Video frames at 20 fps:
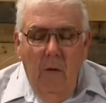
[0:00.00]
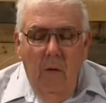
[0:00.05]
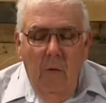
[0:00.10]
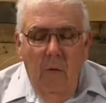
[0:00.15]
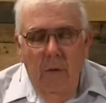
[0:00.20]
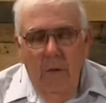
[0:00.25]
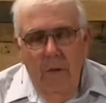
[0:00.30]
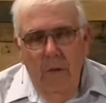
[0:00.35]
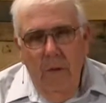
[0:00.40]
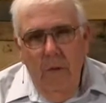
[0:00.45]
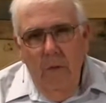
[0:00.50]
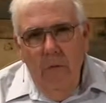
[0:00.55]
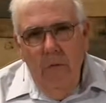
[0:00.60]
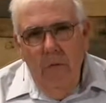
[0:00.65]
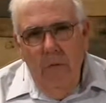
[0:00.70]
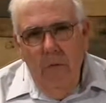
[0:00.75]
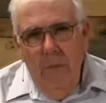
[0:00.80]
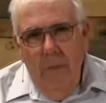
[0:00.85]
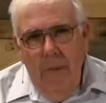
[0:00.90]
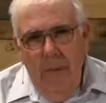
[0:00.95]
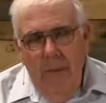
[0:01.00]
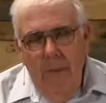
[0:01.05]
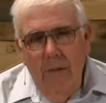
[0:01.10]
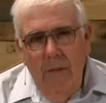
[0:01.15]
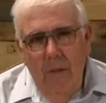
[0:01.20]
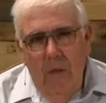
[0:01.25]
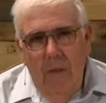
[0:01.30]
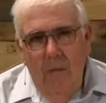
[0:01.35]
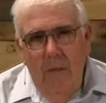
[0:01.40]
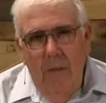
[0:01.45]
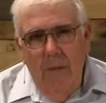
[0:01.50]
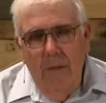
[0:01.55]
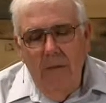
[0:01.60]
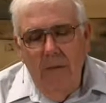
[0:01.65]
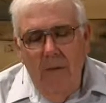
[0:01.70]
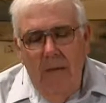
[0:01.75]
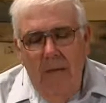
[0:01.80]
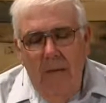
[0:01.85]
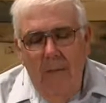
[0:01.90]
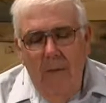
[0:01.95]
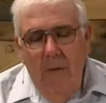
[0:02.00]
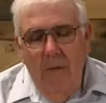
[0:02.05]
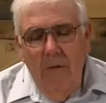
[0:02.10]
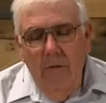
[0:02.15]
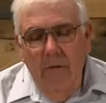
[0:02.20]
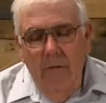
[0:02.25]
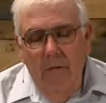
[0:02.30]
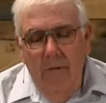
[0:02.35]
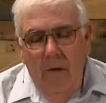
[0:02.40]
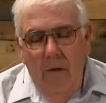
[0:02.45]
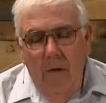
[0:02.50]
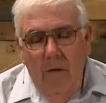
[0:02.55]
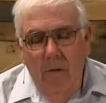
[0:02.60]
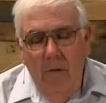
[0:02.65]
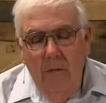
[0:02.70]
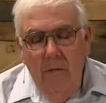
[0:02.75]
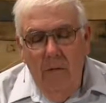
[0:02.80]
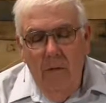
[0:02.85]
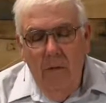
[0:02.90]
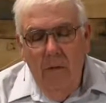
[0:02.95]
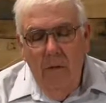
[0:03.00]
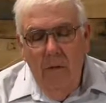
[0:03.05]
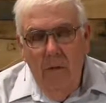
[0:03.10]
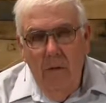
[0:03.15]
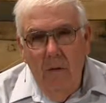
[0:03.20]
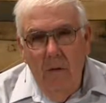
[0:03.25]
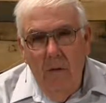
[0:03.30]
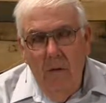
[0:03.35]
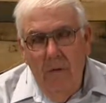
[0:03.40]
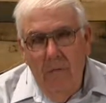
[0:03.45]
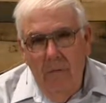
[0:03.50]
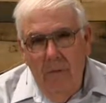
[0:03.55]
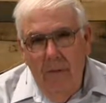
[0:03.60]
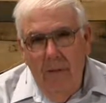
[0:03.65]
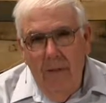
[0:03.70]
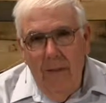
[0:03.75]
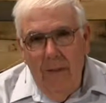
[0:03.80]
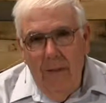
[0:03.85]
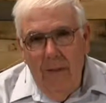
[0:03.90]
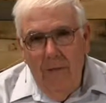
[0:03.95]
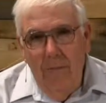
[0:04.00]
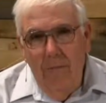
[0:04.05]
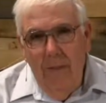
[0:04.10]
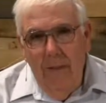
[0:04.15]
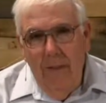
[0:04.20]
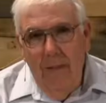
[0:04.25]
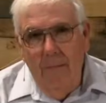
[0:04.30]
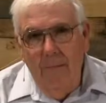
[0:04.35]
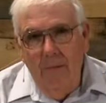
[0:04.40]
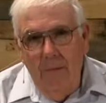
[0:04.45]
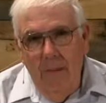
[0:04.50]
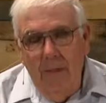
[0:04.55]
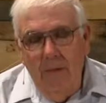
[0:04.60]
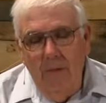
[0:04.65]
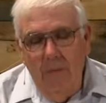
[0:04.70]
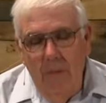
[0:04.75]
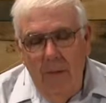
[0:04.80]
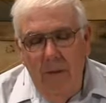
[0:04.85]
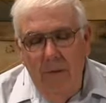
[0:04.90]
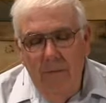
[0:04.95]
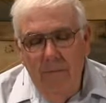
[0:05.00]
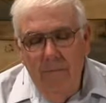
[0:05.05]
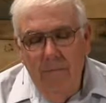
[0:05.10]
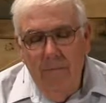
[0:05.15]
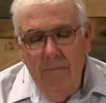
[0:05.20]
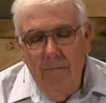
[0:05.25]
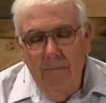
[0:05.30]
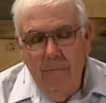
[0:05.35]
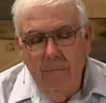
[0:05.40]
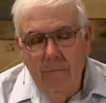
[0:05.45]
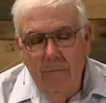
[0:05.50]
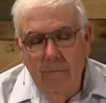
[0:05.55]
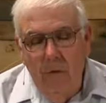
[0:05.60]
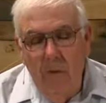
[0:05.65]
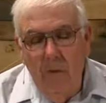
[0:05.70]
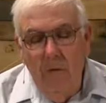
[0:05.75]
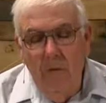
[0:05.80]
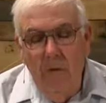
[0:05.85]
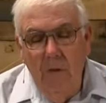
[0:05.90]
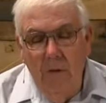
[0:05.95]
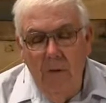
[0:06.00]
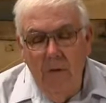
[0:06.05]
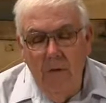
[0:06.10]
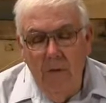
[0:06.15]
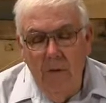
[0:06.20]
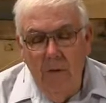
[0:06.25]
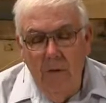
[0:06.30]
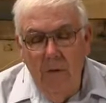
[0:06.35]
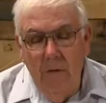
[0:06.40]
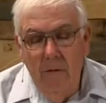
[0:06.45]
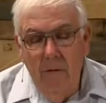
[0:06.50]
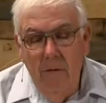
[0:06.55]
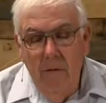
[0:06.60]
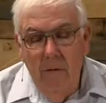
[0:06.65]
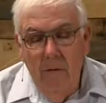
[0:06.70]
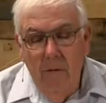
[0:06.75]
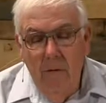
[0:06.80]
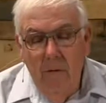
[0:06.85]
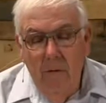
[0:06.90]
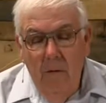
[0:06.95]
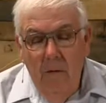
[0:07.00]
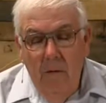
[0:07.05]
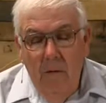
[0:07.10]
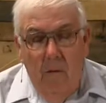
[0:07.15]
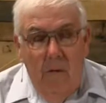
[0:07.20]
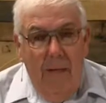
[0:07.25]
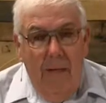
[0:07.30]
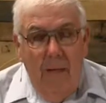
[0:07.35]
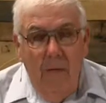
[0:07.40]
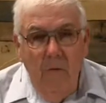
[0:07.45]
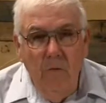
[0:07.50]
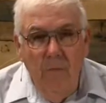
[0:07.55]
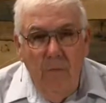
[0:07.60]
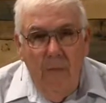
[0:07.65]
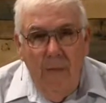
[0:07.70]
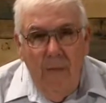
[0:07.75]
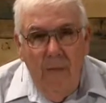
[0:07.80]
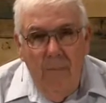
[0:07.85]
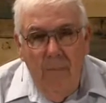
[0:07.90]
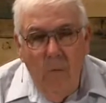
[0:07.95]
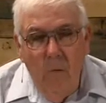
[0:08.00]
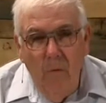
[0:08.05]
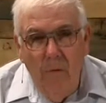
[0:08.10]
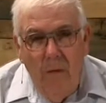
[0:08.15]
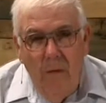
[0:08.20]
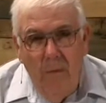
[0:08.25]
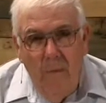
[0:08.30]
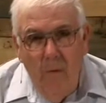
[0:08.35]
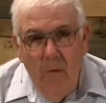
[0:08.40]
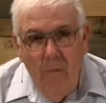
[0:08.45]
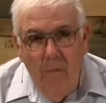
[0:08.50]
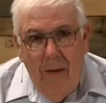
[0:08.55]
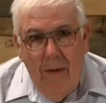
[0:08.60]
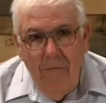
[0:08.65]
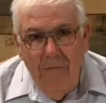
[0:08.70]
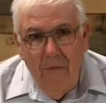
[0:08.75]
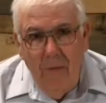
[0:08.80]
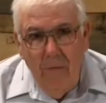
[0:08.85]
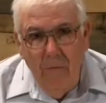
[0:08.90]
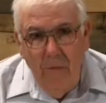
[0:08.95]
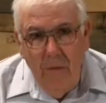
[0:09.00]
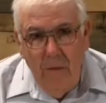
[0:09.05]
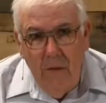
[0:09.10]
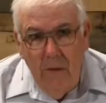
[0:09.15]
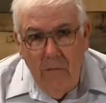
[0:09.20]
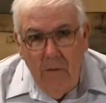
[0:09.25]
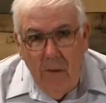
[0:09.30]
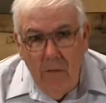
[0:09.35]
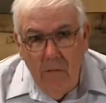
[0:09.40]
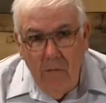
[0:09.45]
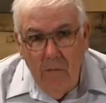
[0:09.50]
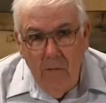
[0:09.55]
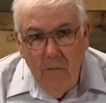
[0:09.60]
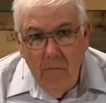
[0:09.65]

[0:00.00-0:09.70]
When you spend so much time on your phone, it really upsets me. Here's the listener. Well, I don't spend any more time on my phone than you do.